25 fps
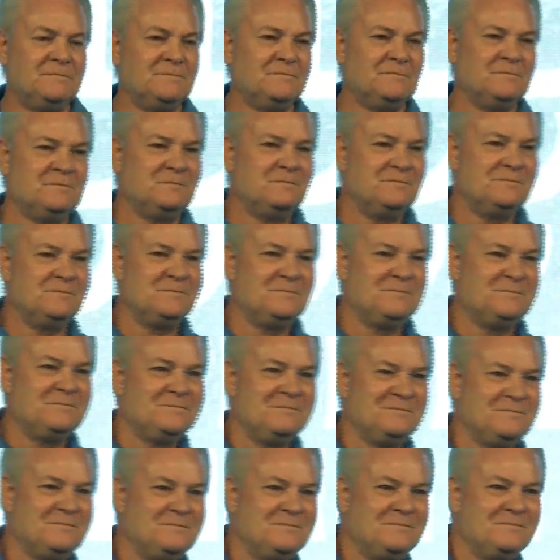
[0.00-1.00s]

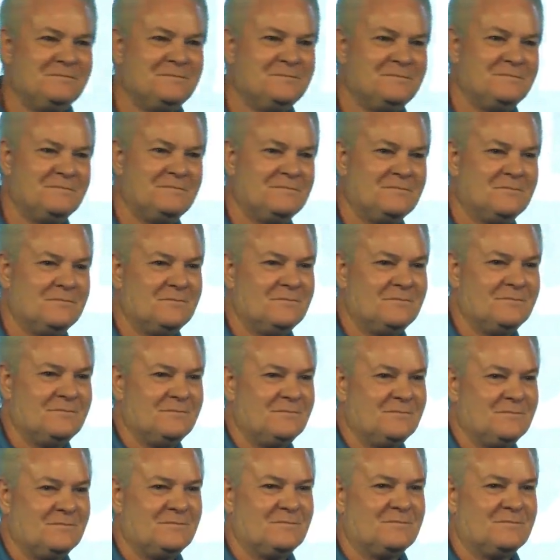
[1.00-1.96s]
Nothing is said.